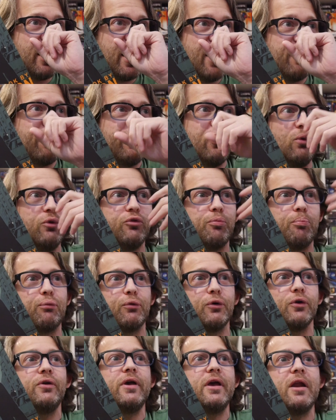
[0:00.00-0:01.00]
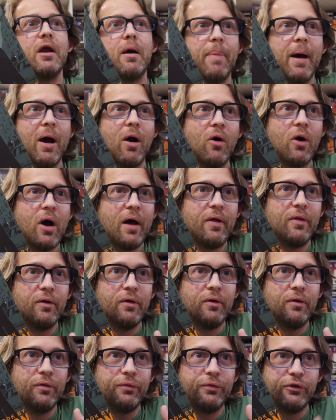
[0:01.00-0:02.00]
I think what's brilliant about
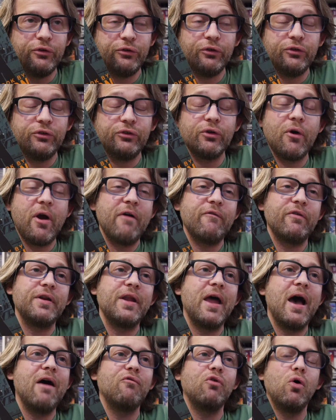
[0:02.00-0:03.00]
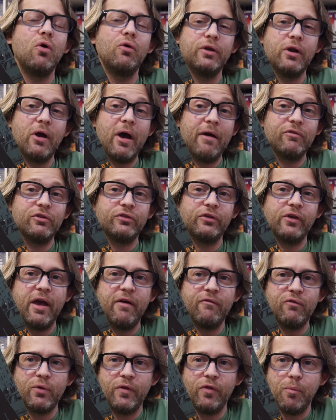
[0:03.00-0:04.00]
this, at least the graphic novel, you know, obviously I
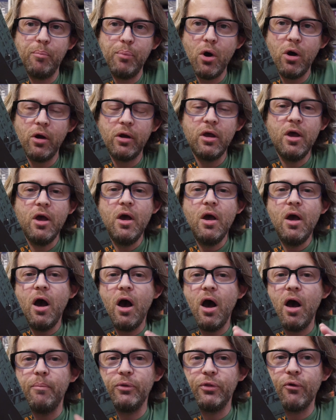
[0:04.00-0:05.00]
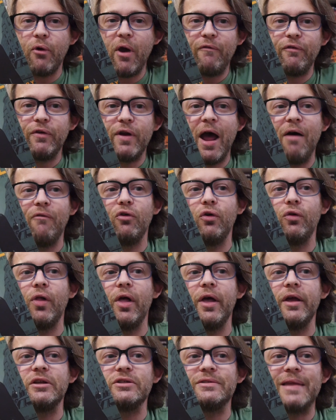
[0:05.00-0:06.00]
haven't read the book, but the graphic novel,
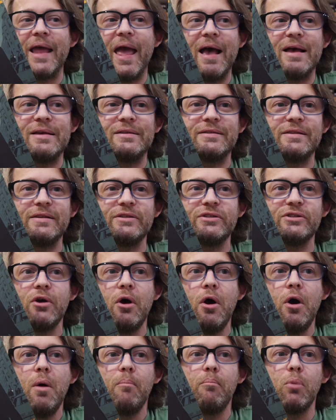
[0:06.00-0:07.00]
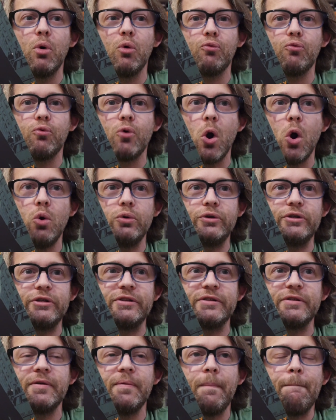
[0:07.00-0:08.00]
like, just has this
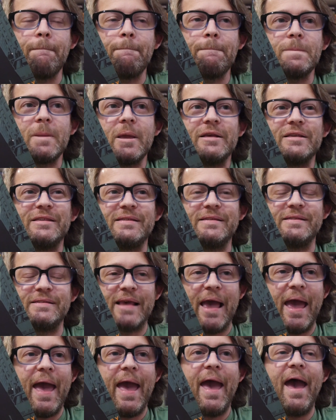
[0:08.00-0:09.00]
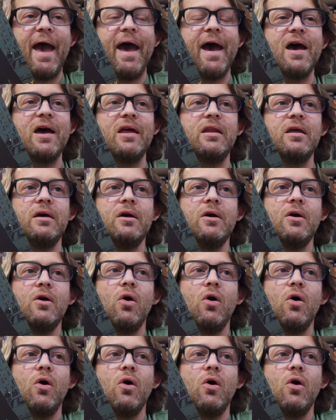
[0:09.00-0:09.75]
morose, sad,